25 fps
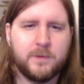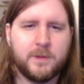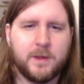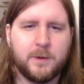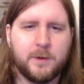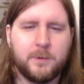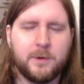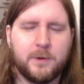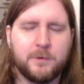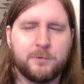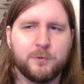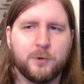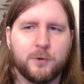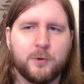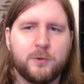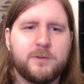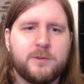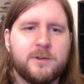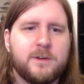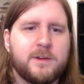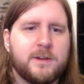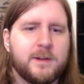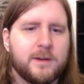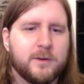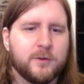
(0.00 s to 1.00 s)
Now we have
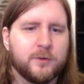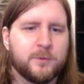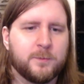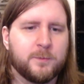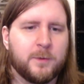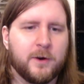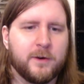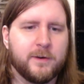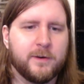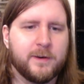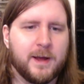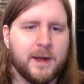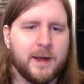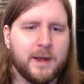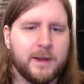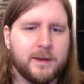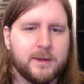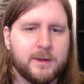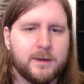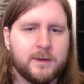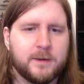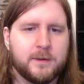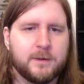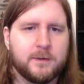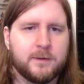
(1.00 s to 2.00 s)
Frozen Tears Part
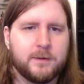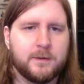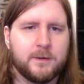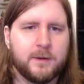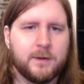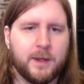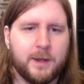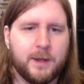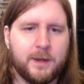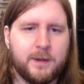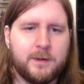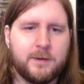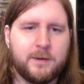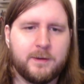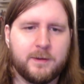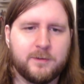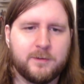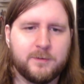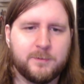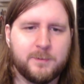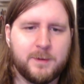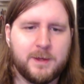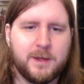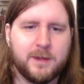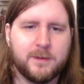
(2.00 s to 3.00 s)
9, Itty
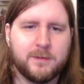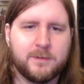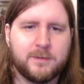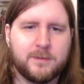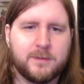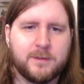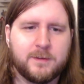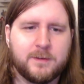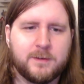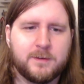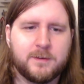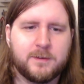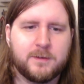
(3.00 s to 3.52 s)
Smith.